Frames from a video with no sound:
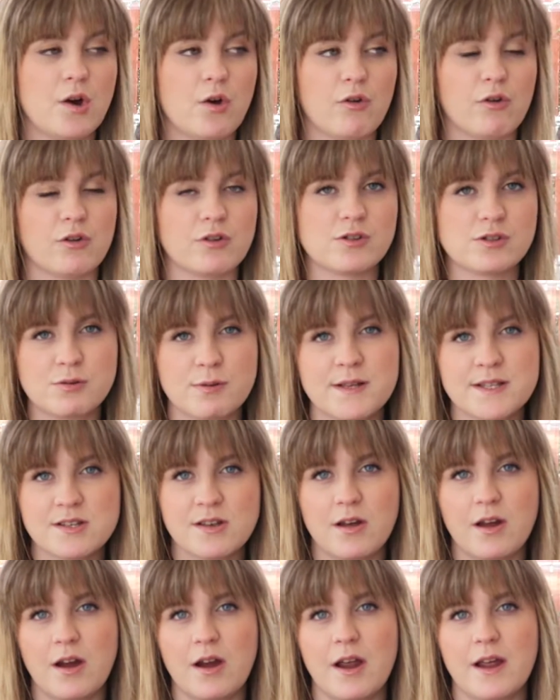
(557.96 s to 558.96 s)
or on
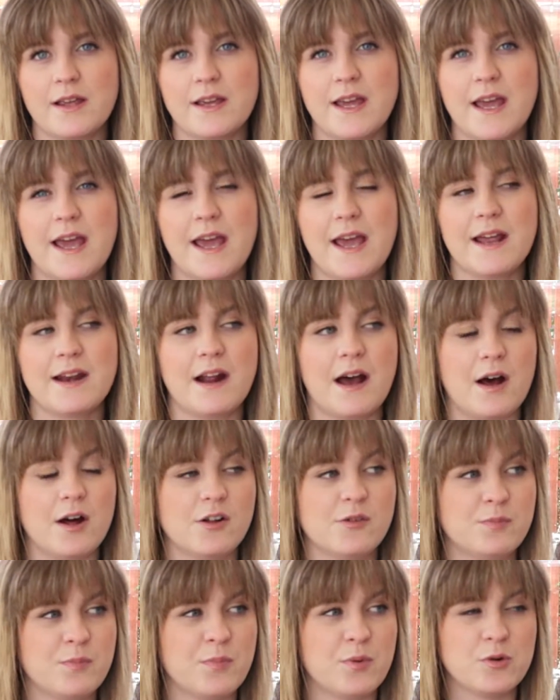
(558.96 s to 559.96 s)
Twitter. Again,
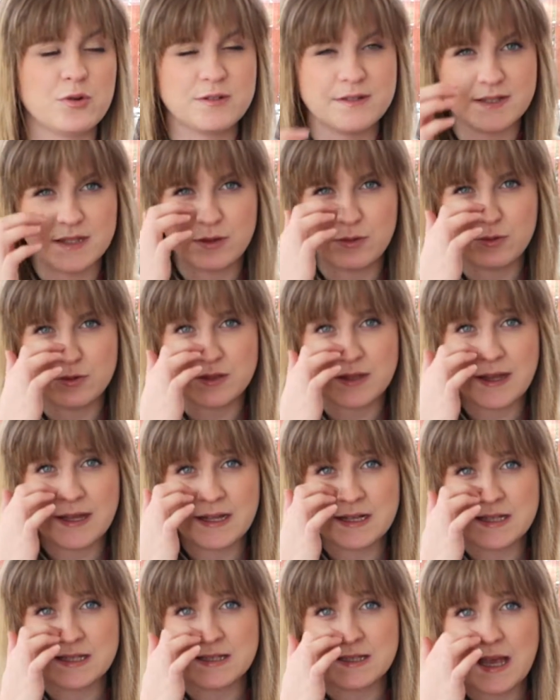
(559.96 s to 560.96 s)
I'll post those
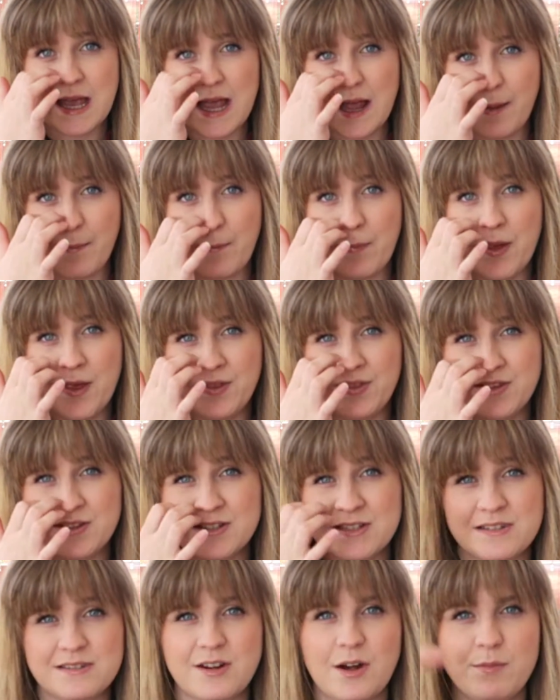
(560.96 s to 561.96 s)
links in the
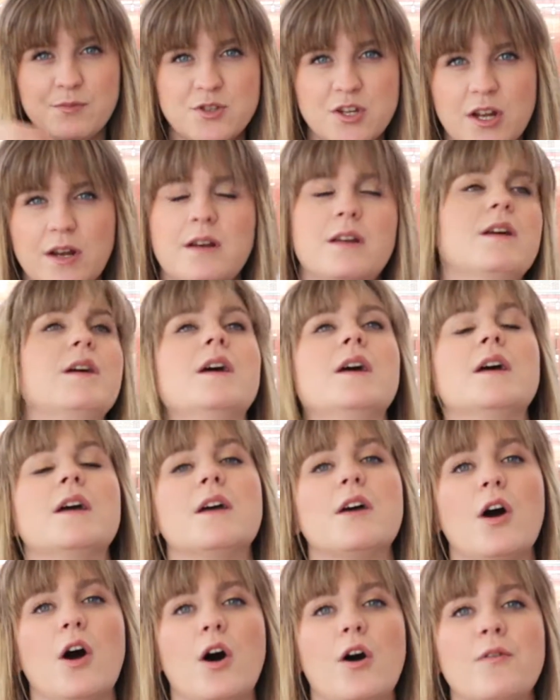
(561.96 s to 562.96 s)
description
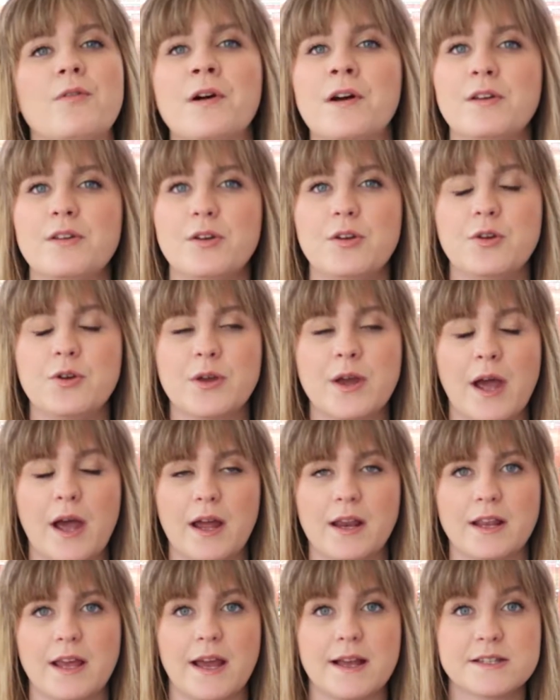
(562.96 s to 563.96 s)
of how you
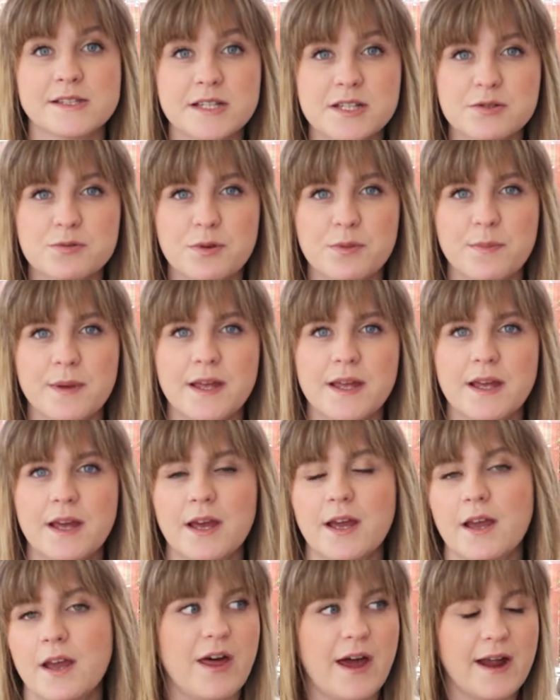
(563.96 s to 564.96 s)
can get in touch with me.
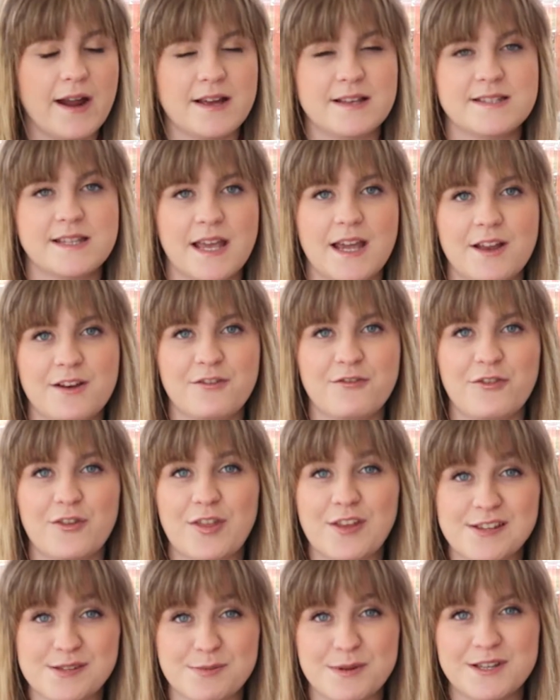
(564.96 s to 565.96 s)
That is it for
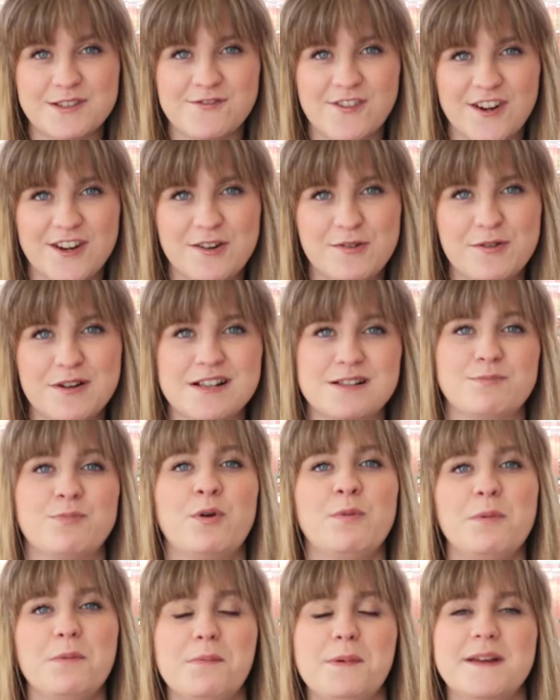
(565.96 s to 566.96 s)
this week's video. It's
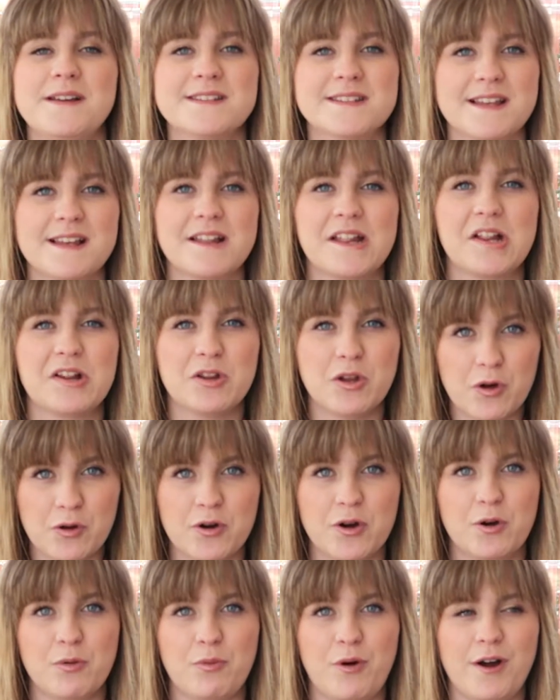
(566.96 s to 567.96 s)
probably a slightly
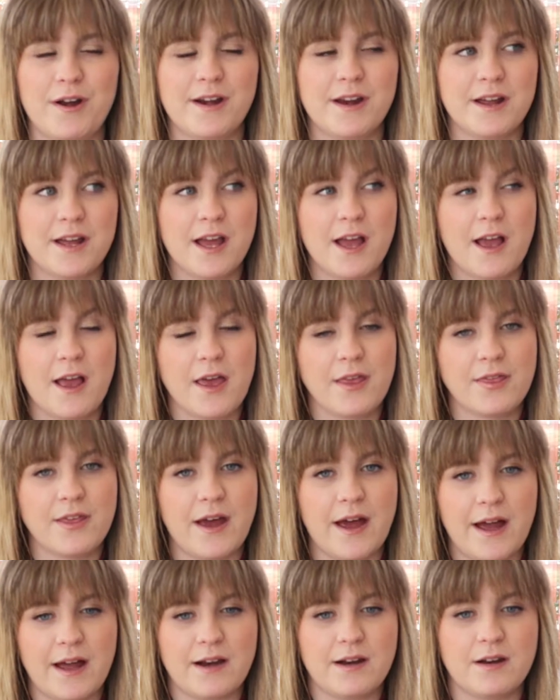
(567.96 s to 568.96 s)
longer one
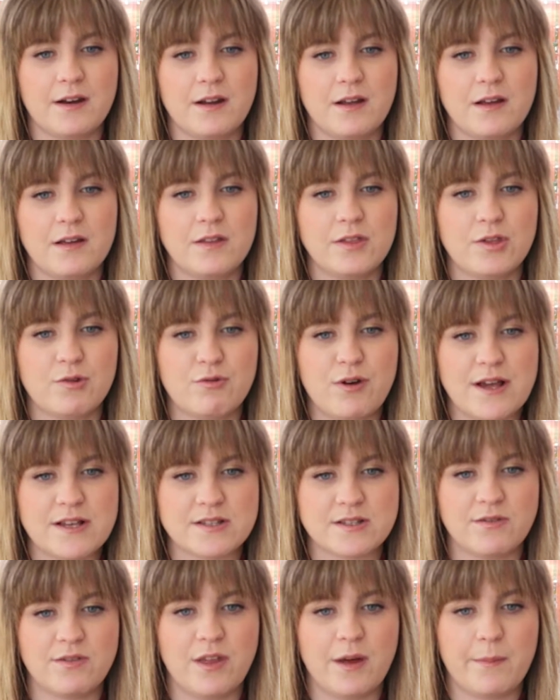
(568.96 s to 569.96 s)
than the
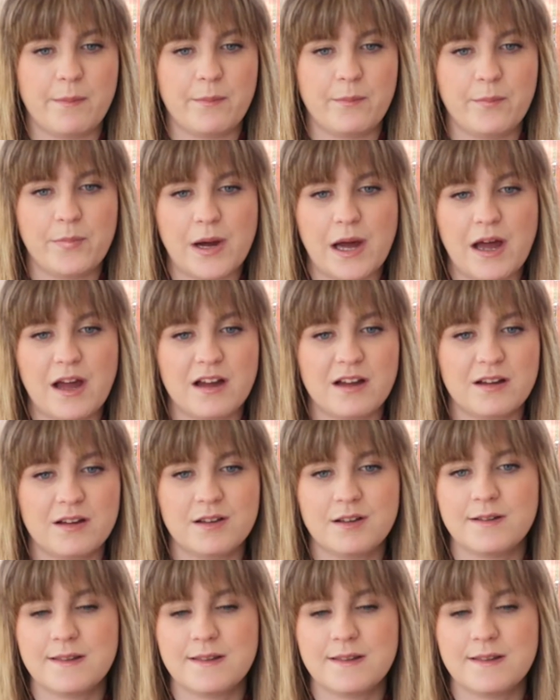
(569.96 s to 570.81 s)
rest of them, but